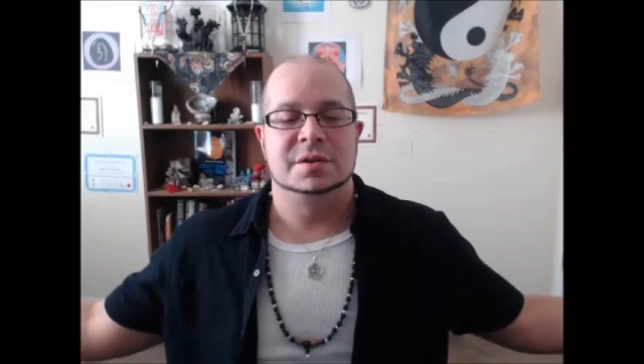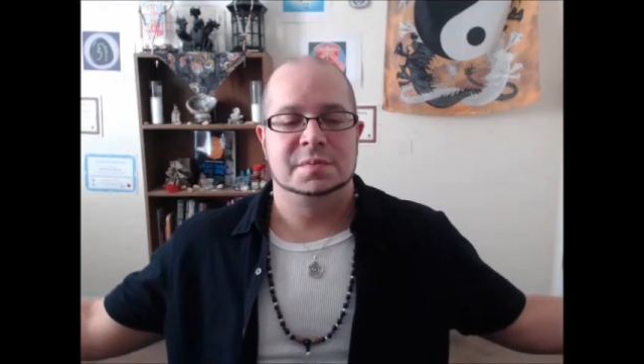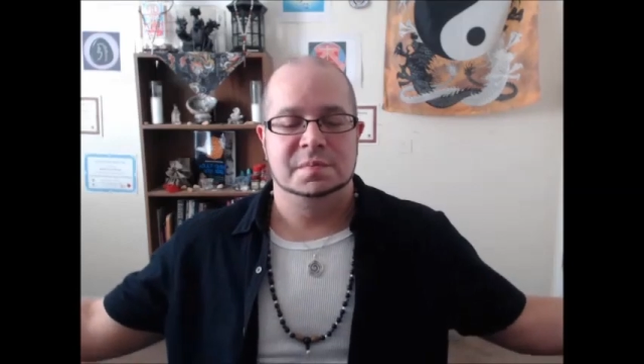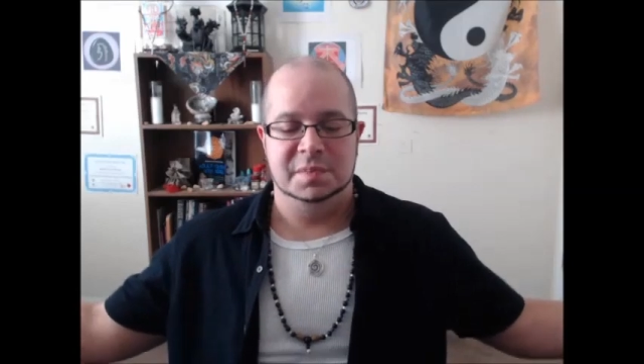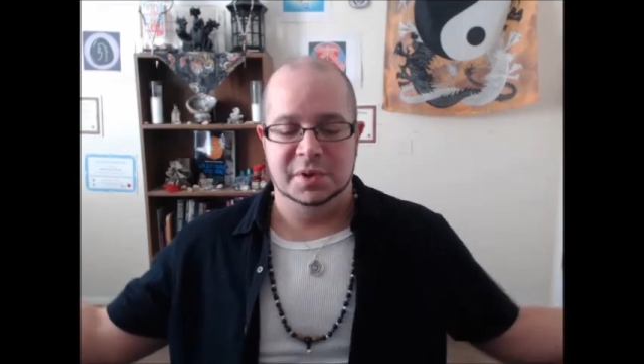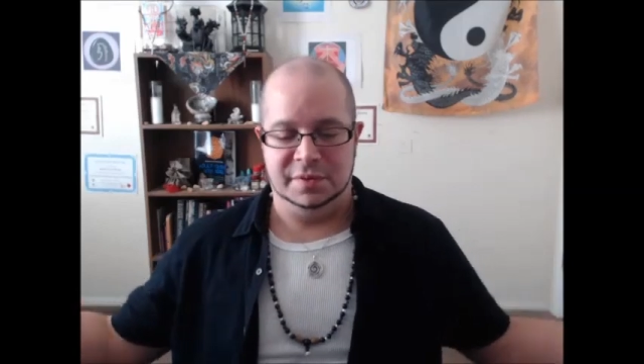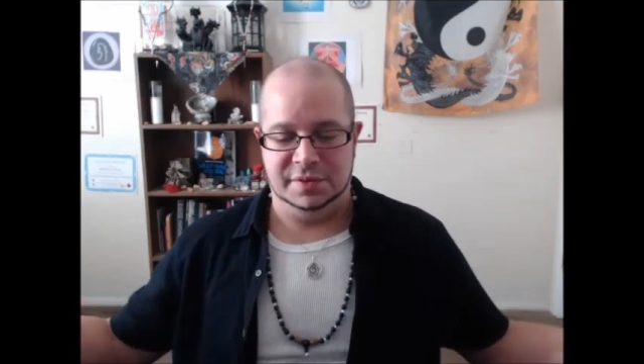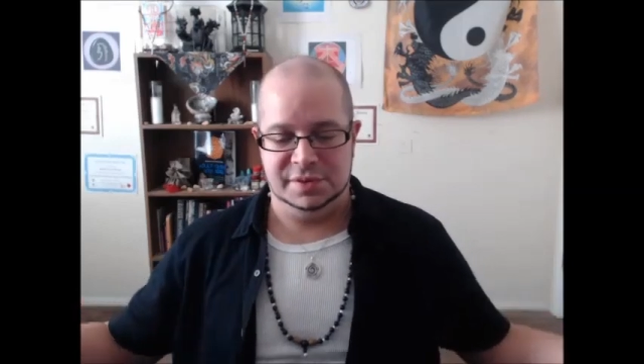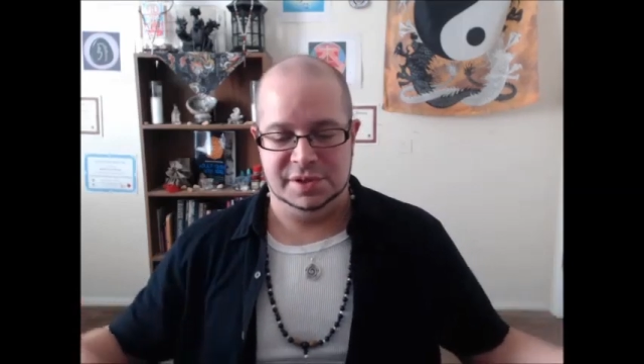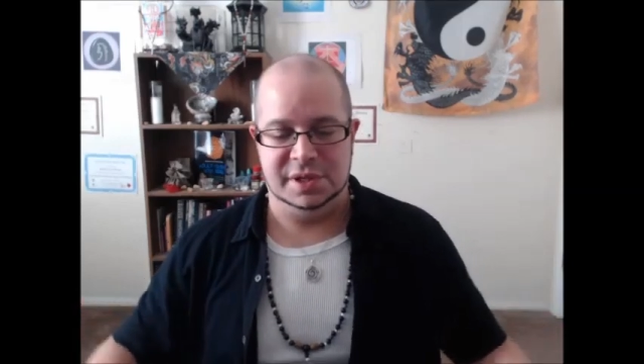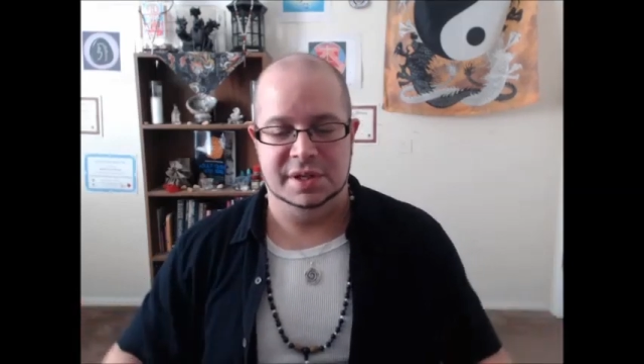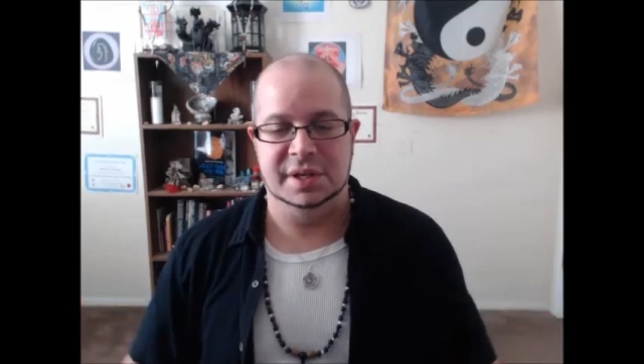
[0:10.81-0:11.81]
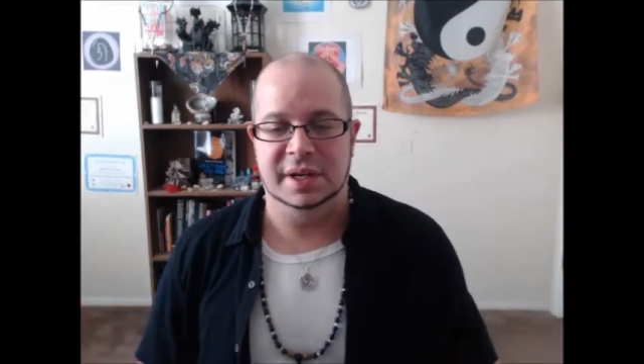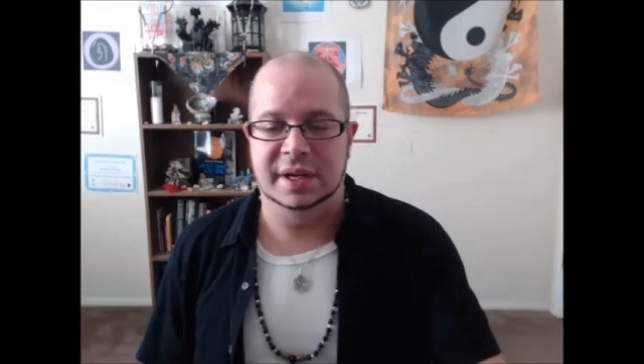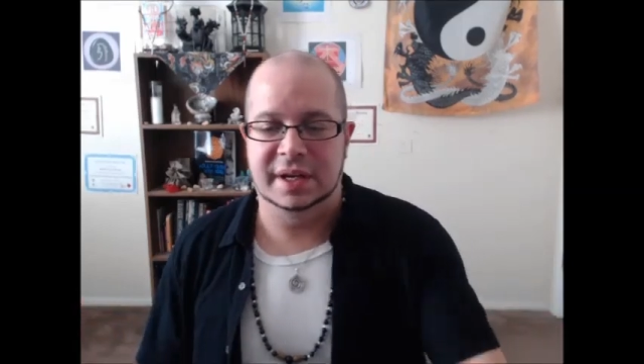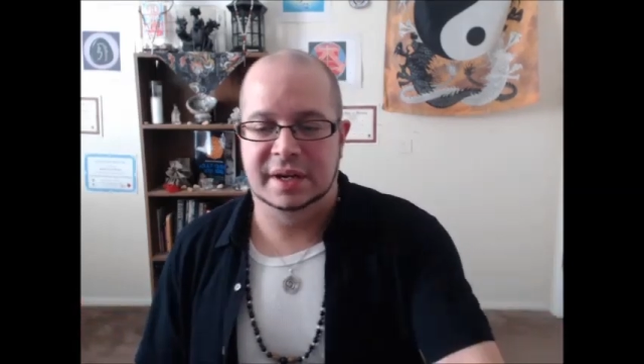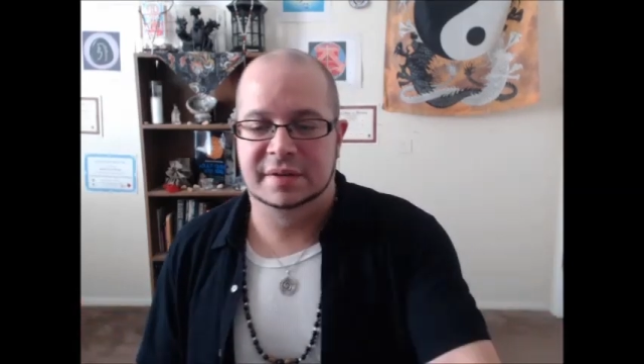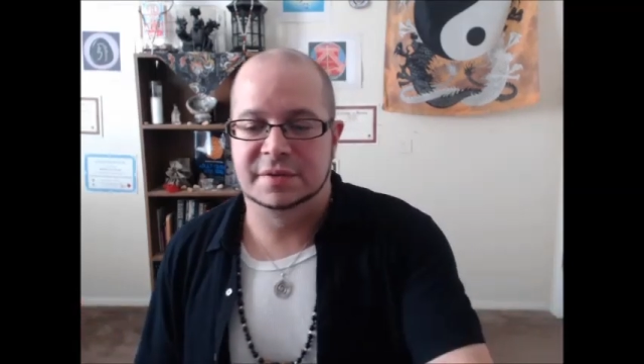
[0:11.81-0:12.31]
this beautiful
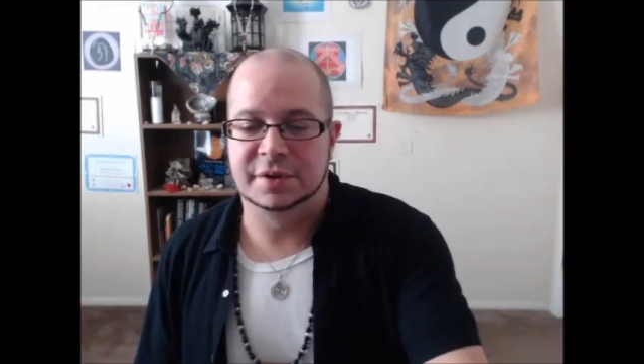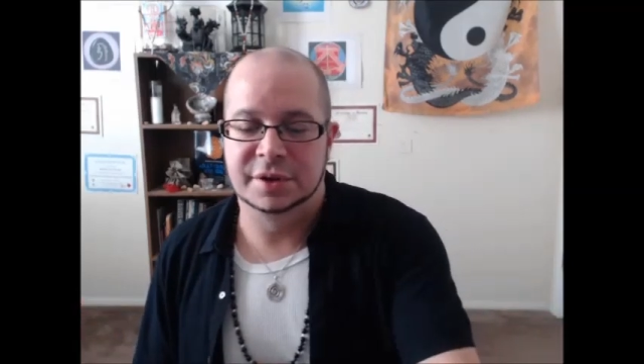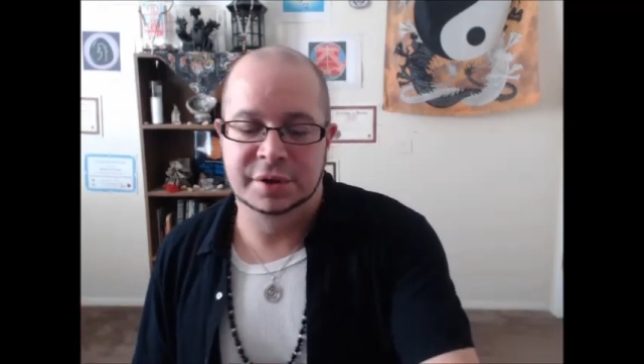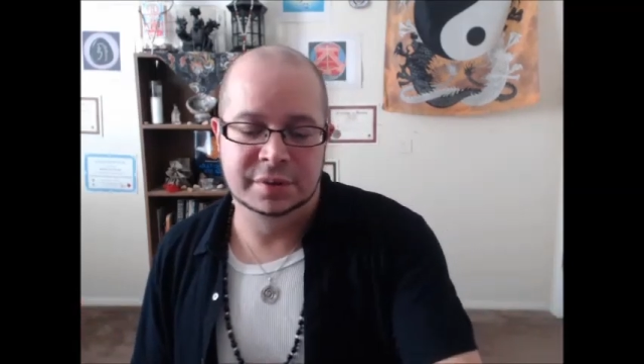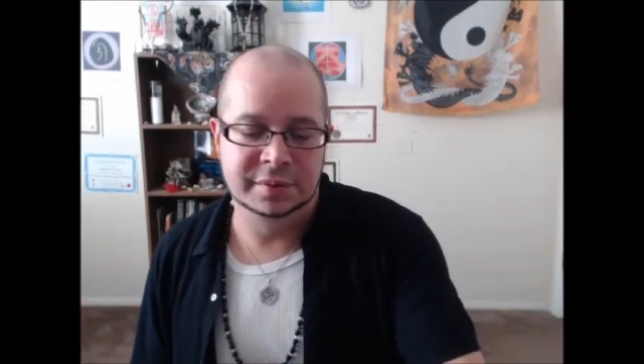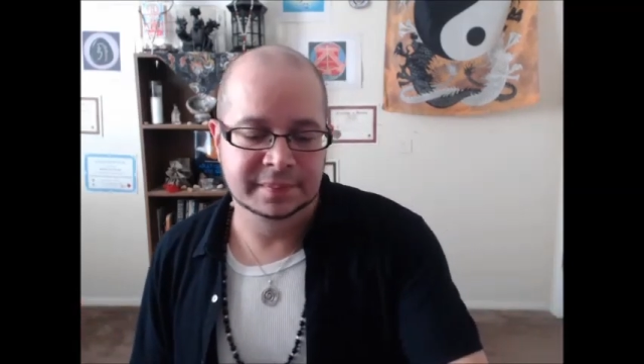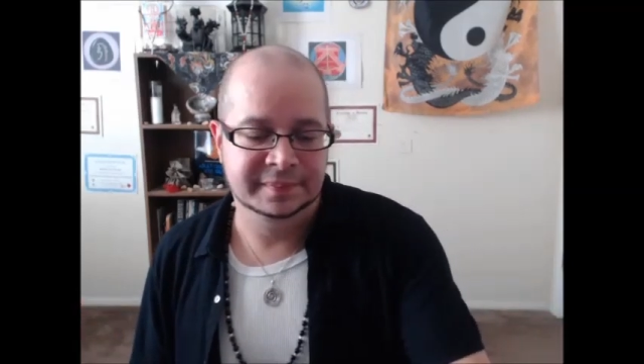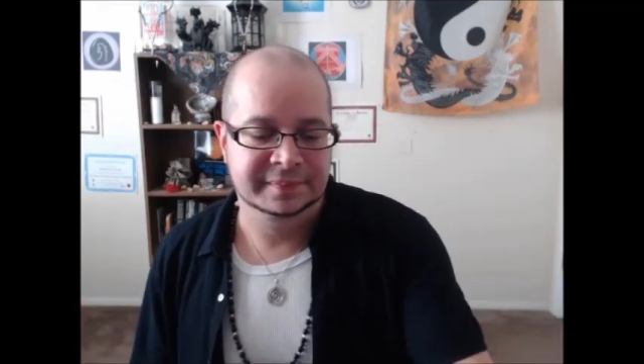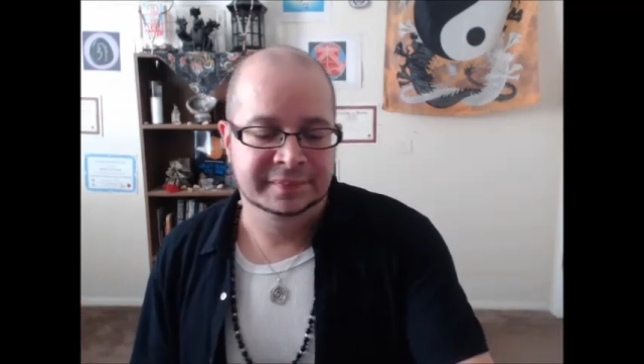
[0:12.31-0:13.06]
Sunday afternoon.